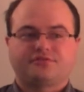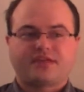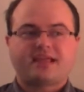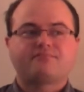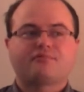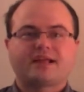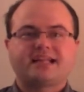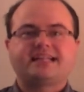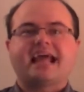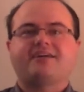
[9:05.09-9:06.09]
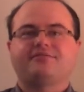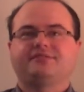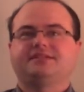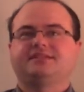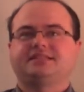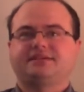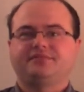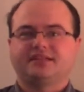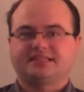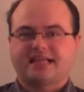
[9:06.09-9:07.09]
They bring down
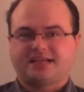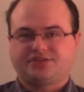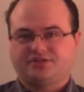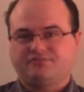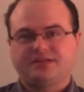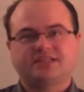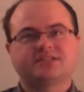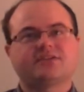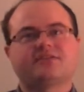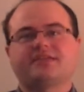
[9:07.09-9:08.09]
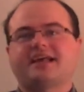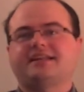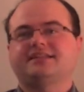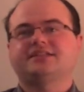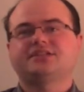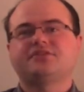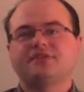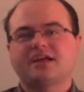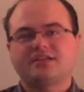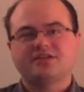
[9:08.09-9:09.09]
civilization. We saw that in the
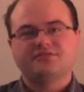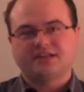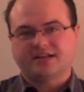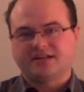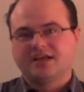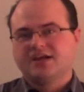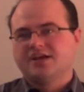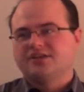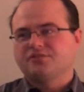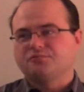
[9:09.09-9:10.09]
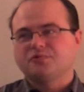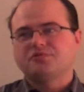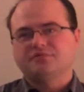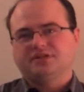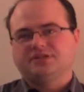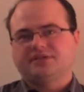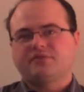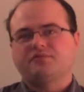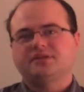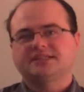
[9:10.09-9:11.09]
Soviet Union. The ruins of
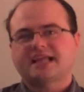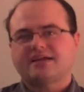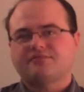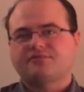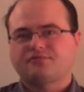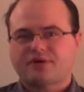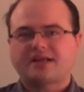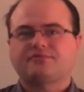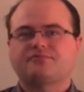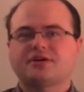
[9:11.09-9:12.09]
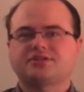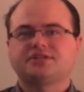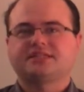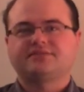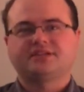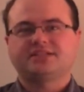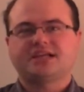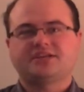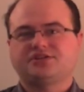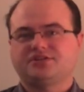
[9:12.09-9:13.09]
a once great Russian
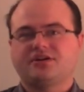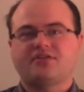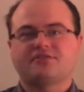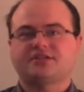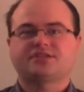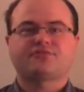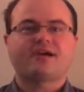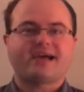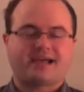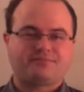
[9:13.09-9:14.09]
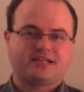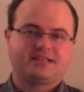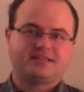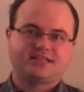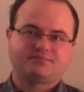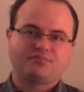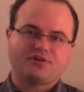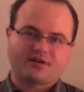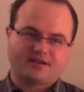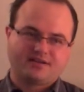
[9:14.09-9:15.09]
civilization are described in this
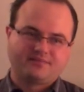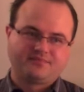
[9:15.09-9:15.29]
book.